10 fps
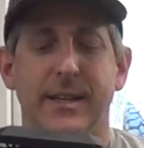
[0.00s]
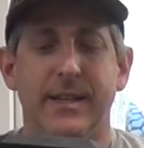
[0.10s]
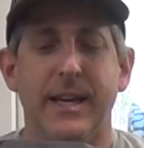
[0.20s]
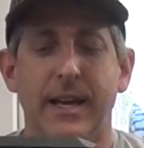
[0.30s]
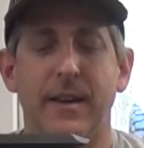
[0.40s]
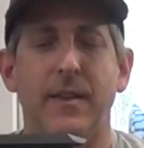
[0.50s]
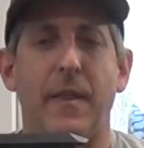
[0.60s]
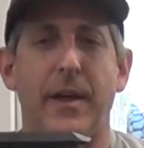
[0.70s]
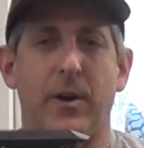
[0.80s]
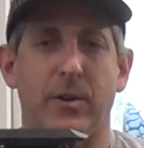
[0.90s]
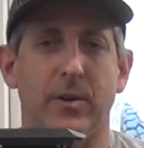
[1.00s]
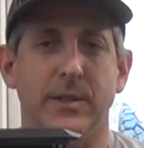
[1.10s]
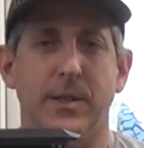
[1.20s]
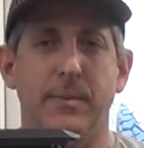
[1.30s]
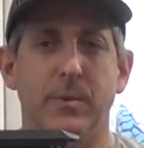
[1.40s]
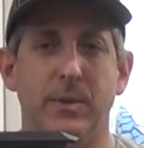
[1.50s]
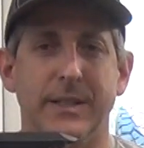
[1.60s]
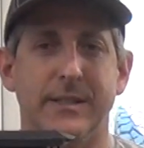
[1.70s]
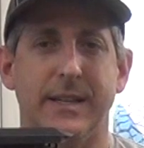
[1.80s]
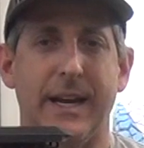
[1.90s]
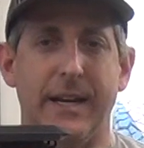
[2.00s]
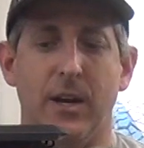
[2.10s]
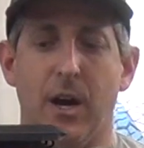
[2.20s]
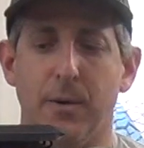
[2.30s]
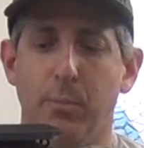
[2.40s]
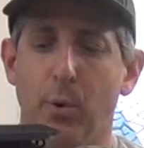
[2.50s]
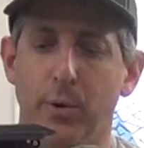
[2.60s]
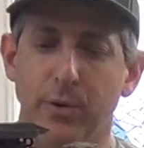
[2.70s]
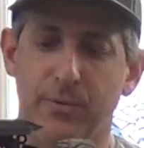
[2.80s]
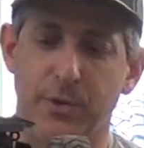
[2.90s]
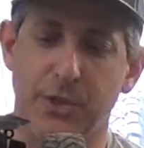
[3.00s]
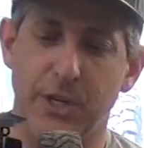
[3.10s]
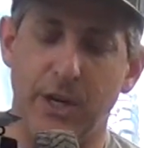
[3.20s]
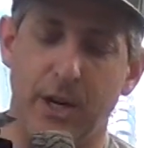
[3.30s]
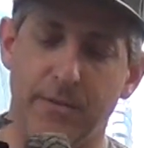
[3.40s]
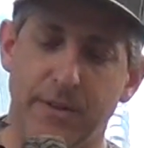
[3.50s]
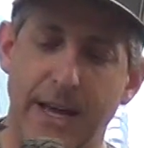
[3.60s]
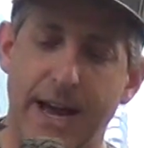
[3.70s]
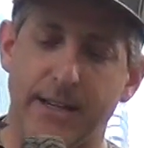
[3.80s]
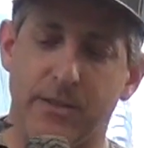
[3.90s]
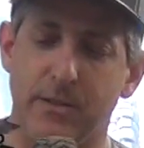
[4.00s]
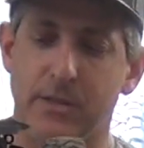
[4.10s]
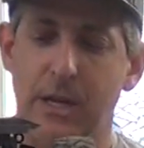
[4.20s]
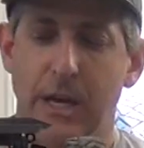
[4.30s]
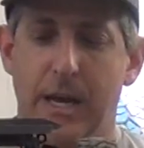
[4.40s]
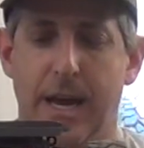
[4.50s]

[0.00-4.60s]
indicated that they are going to be releasing a non-portal version of the axles,